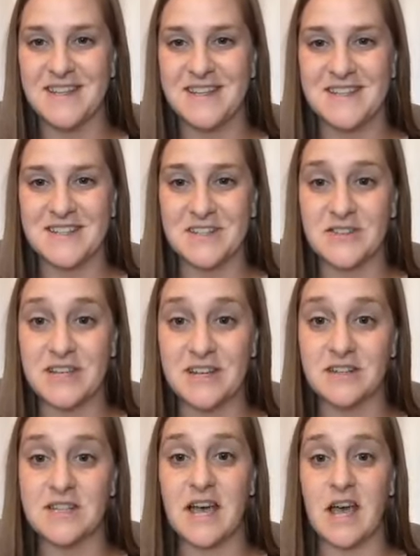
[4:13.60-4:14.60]
So
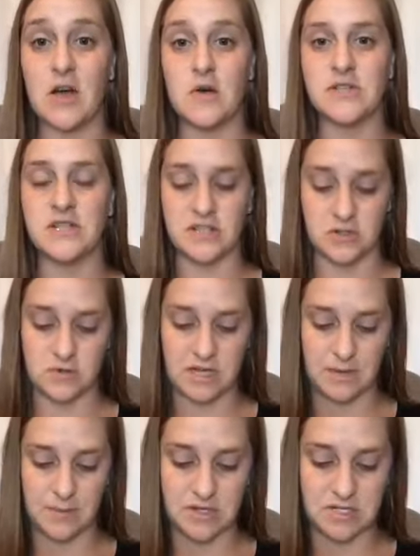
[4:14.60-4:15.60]
here's how to do an
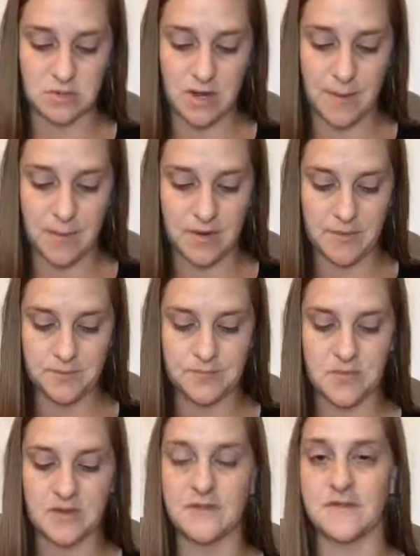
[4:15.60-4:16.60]
email swap.
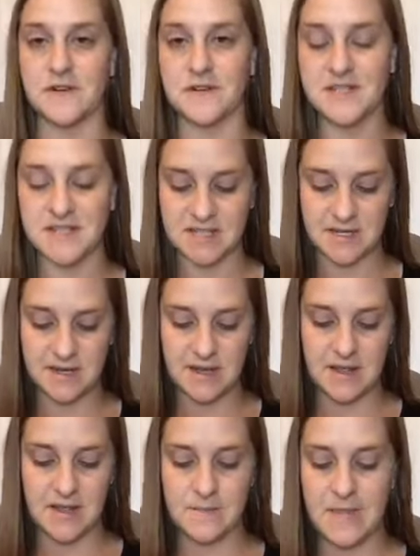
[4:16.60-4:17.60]
First,
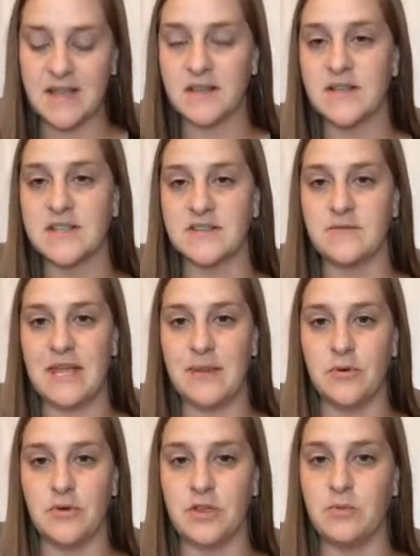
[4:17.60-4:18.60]
make a list of
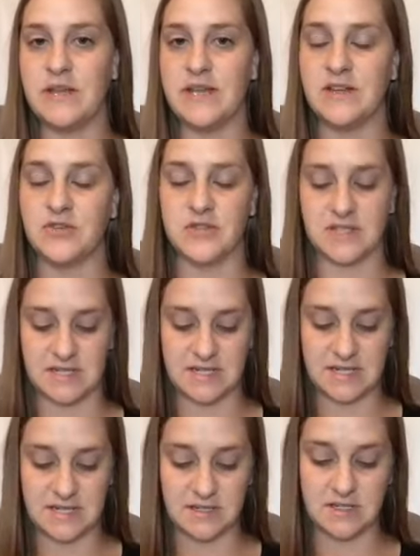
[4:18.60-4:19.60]
people you'd be interested
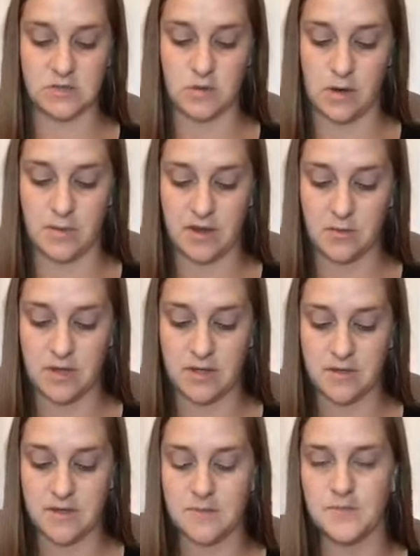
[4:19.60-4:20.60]
in swapping with.
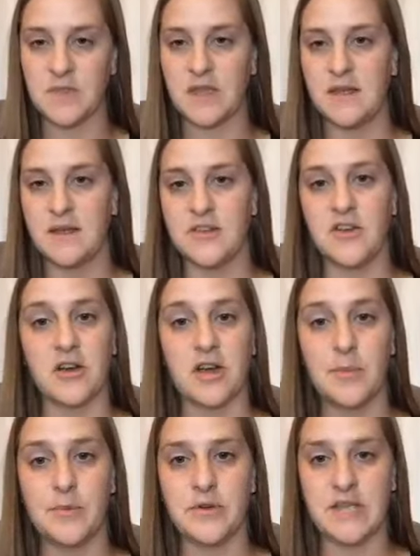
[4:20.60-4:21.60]
There are a
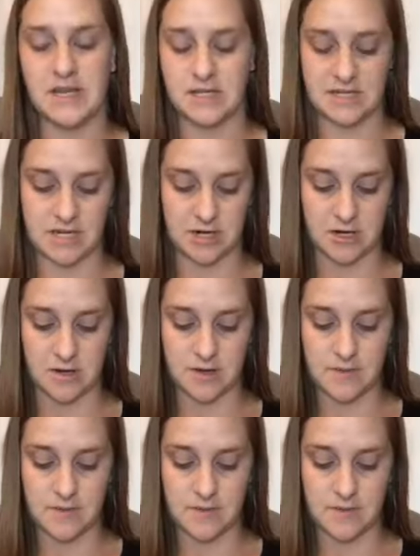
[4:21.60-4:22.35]
couple of keys here.